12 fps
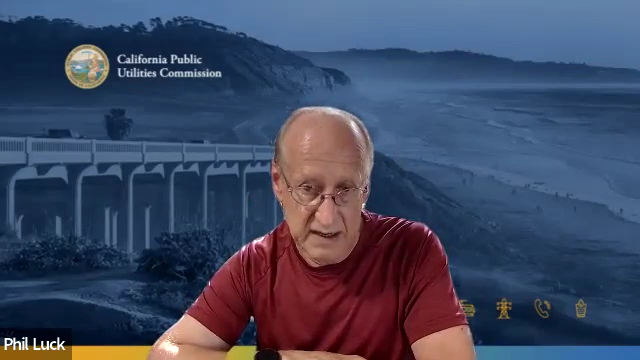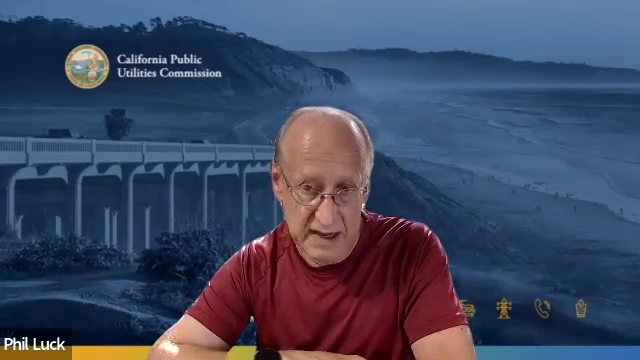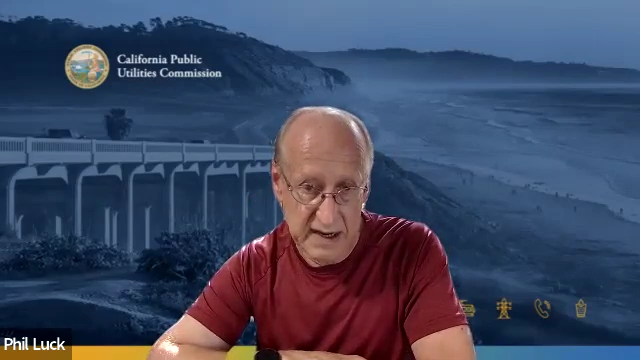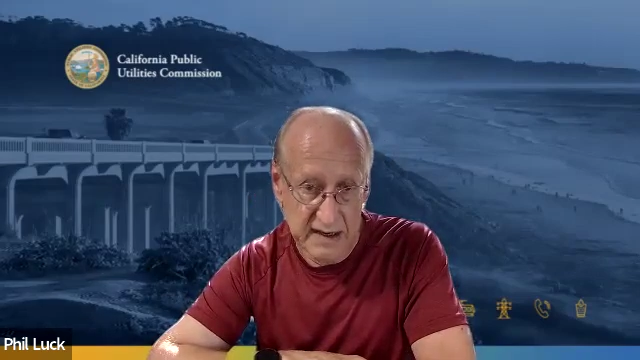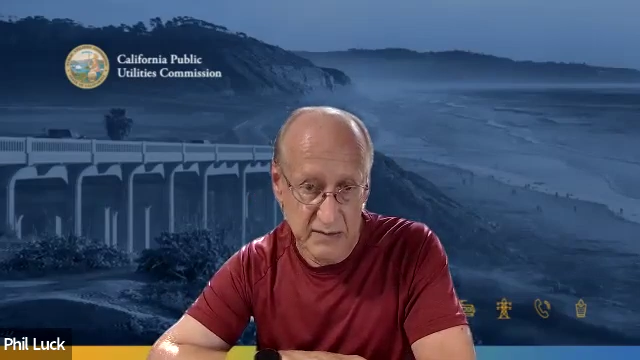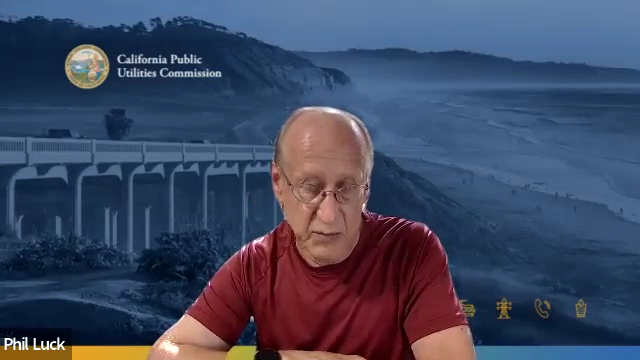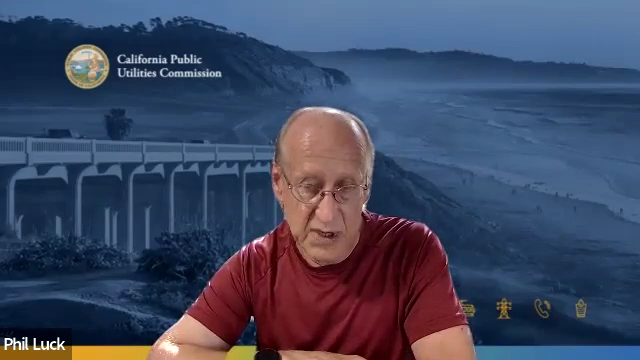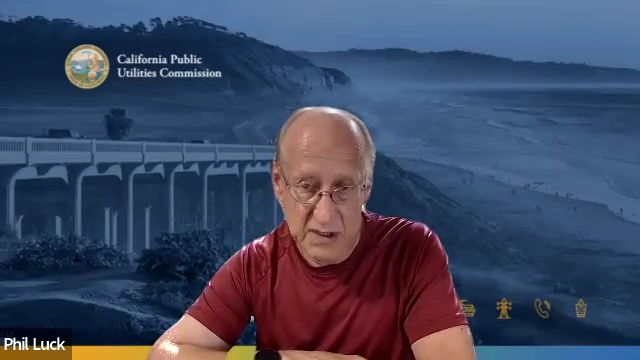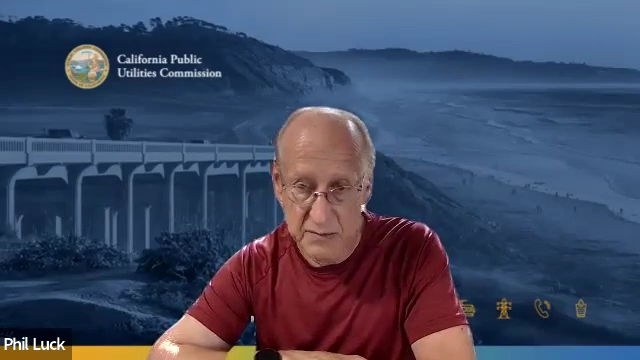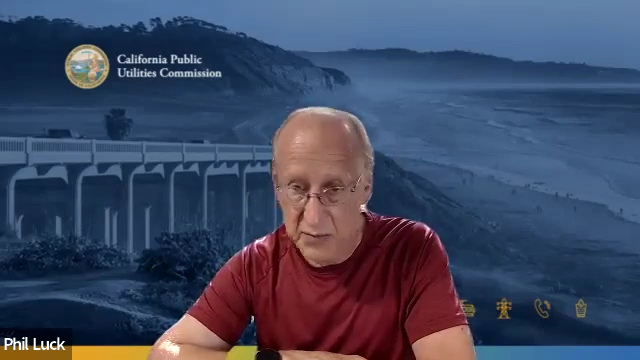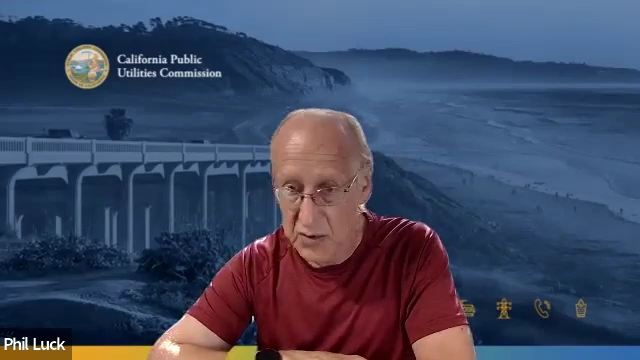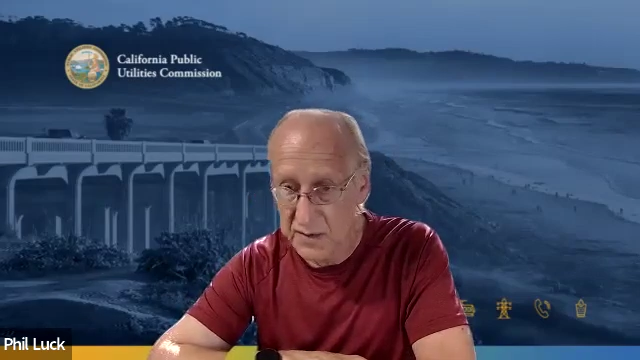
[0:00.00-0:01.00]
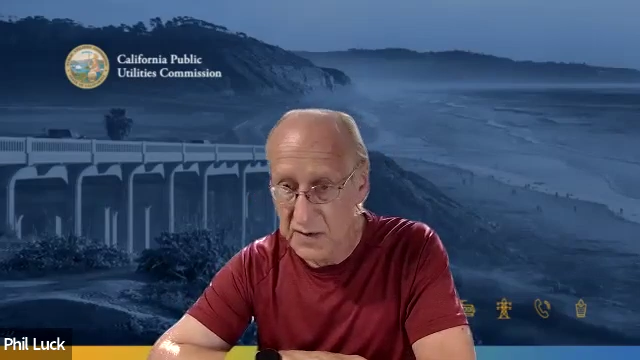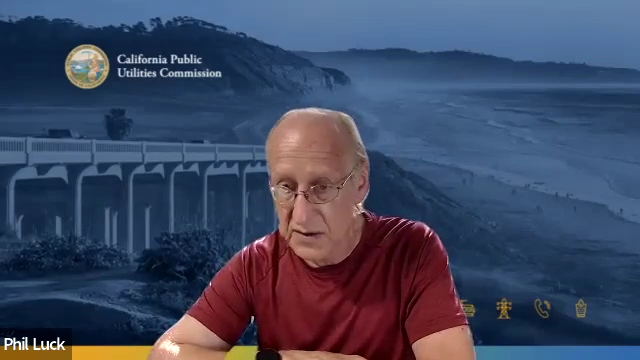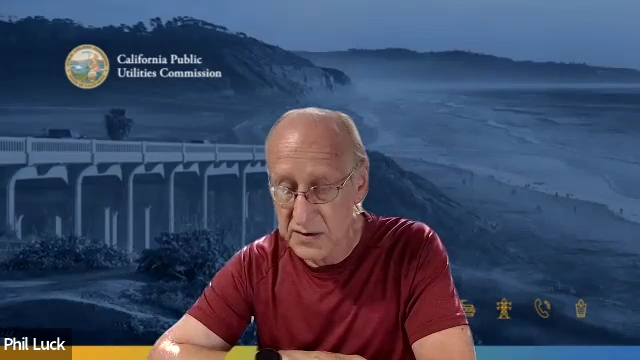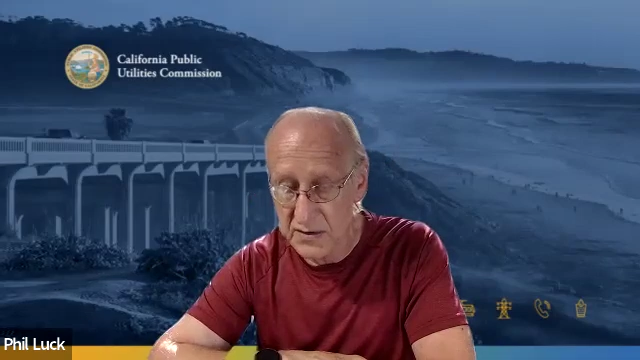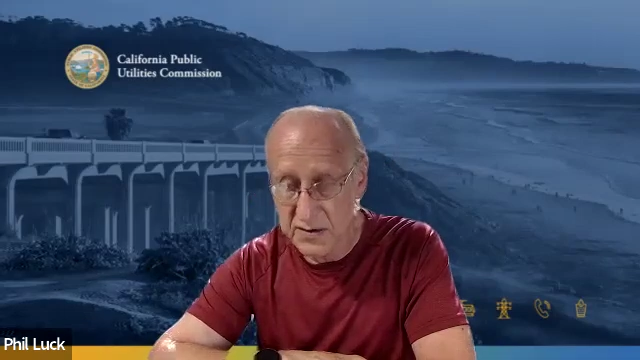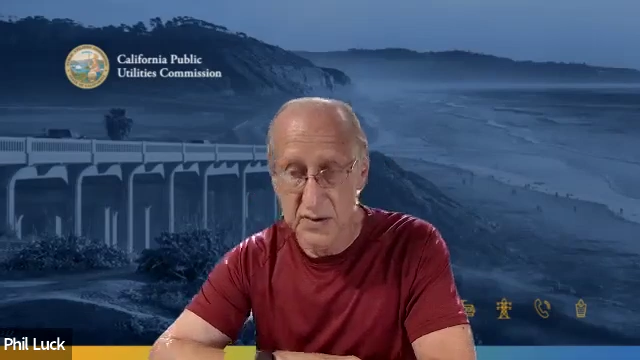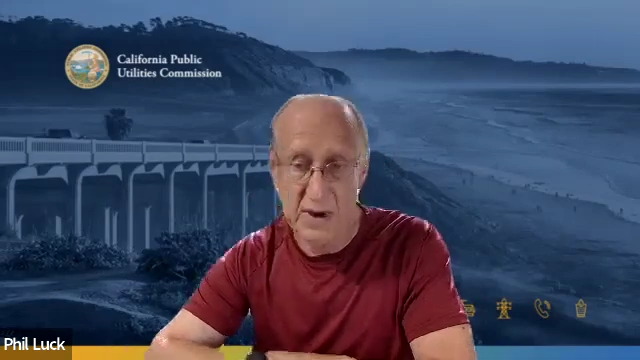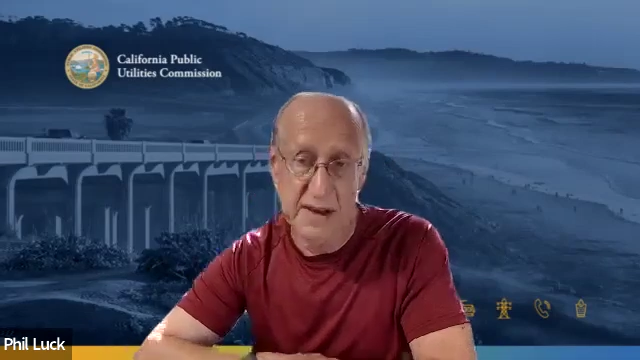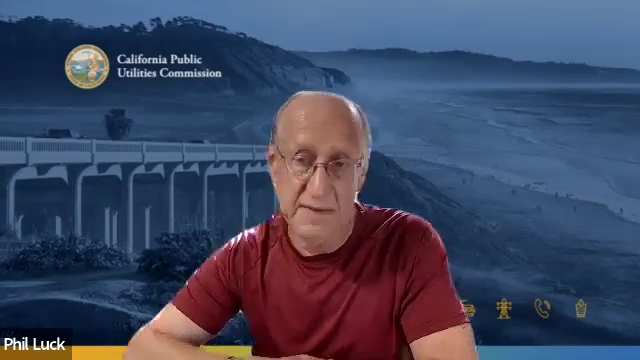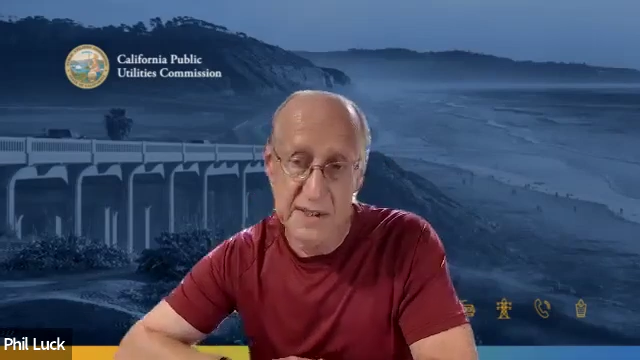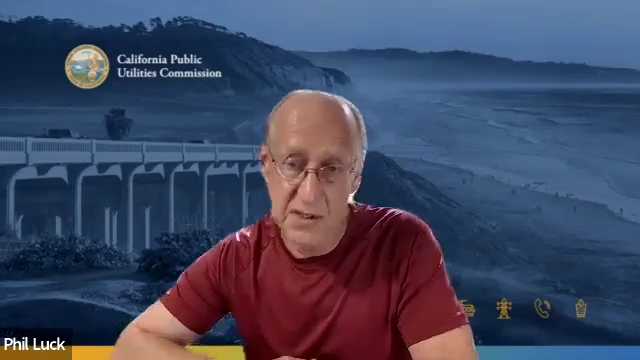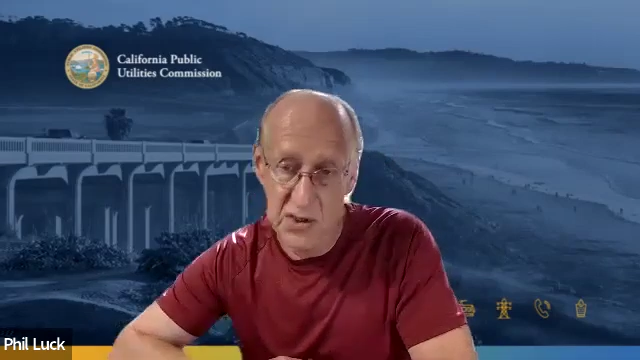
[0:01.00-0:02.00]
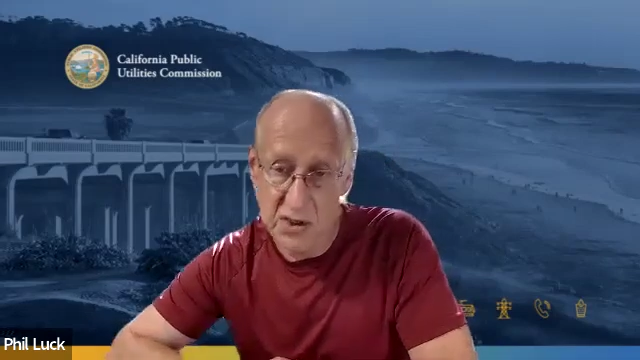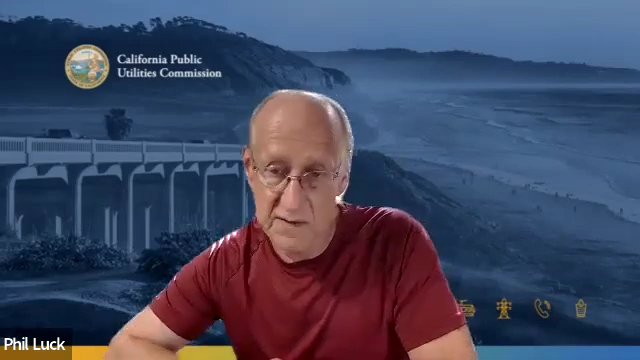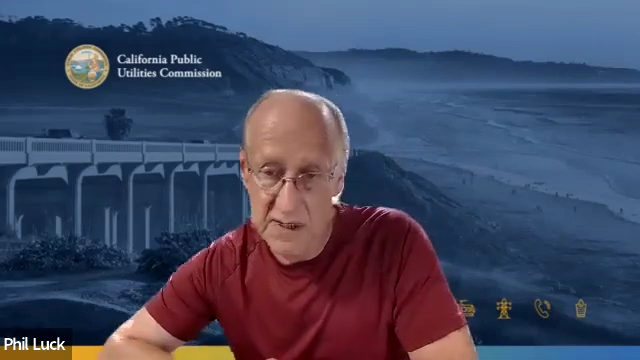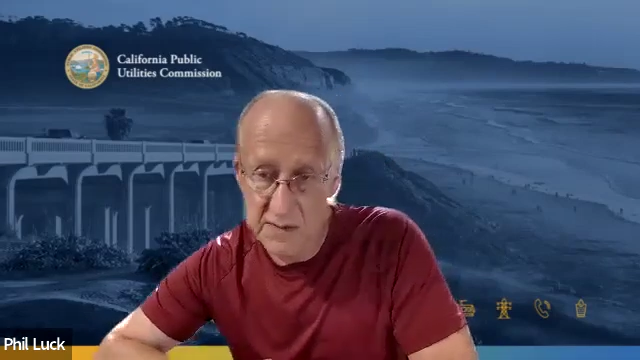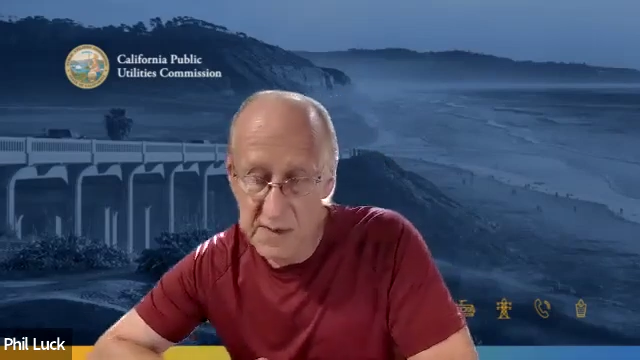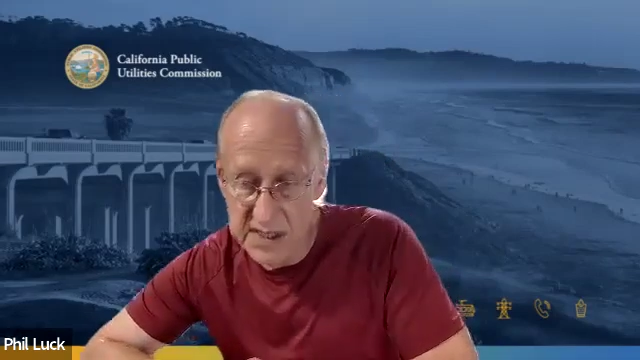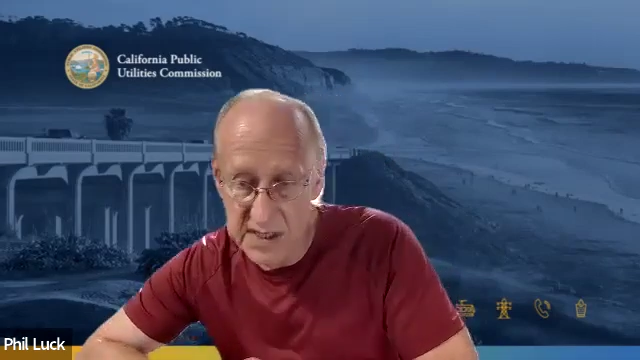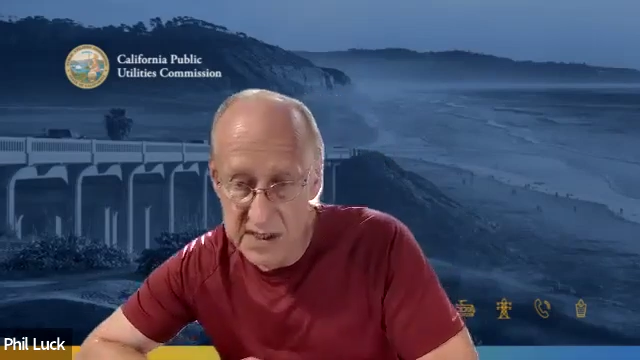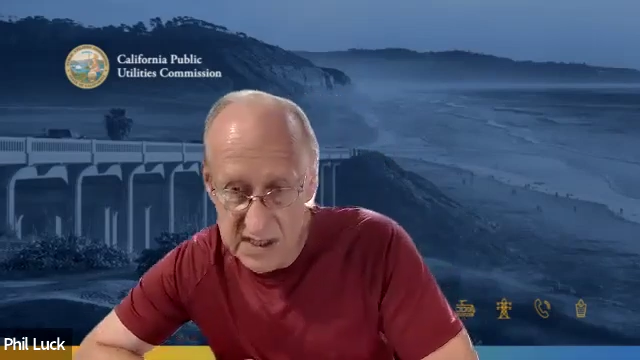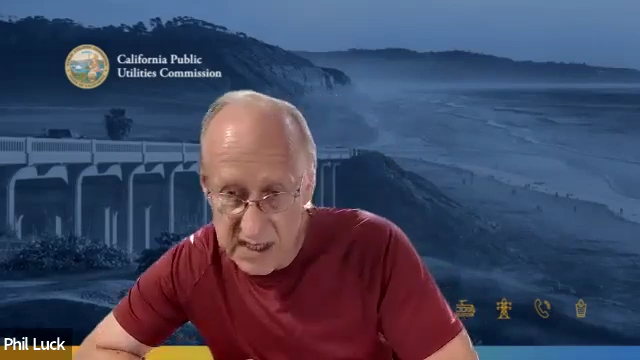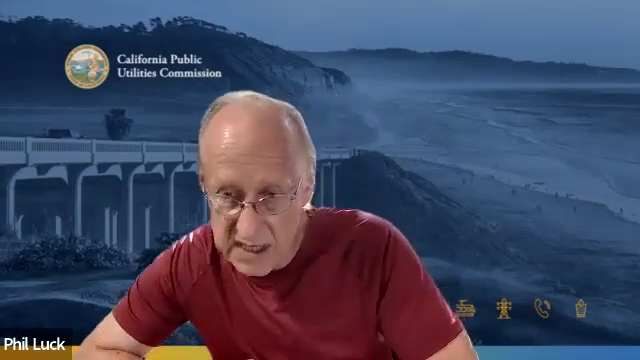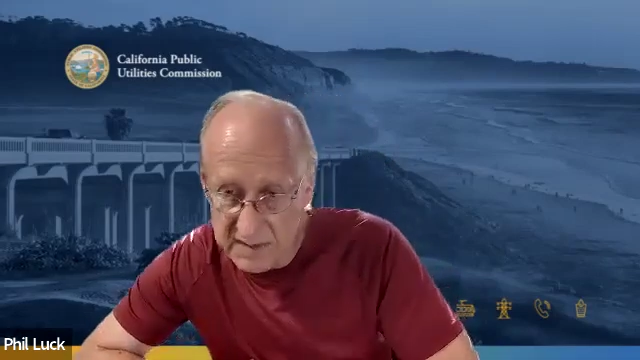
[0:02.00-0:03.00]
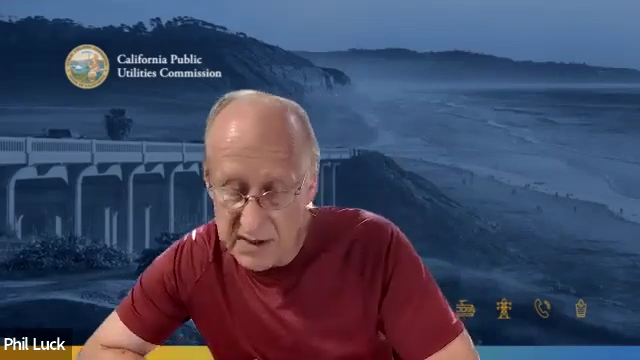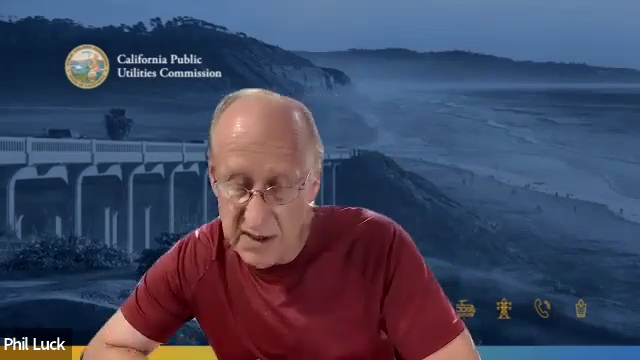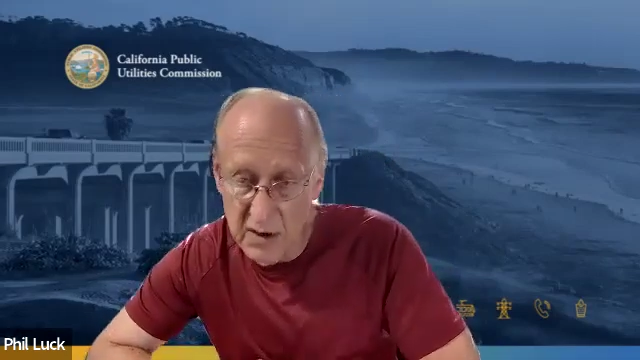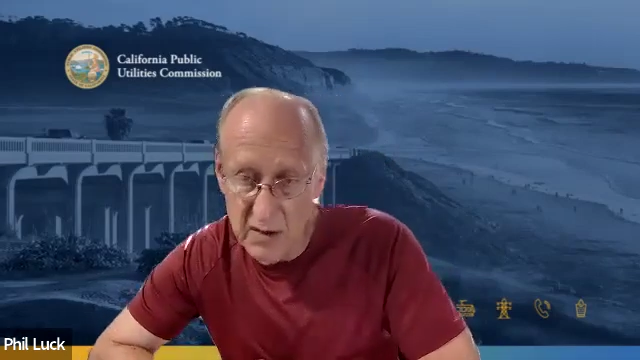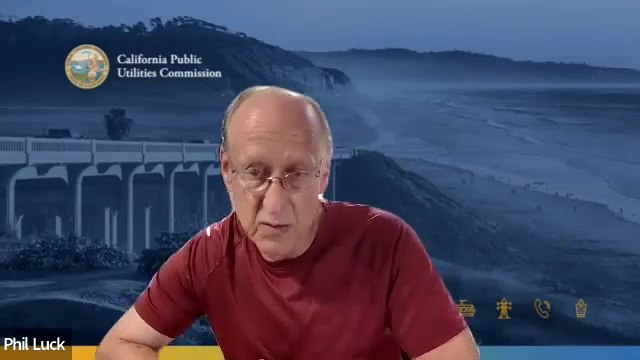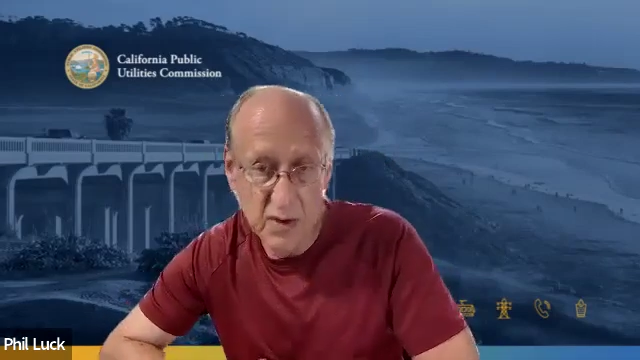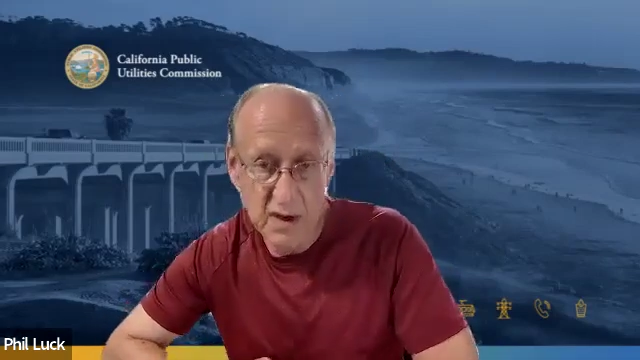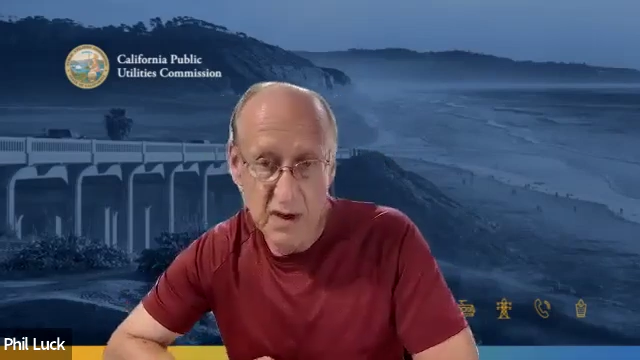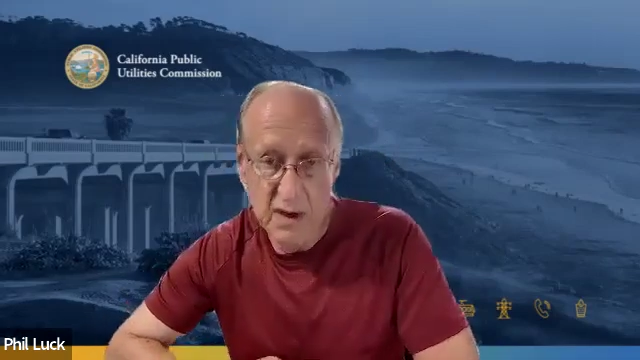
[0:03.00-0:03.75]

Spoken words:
and we can prove that you do have these service feeds, even though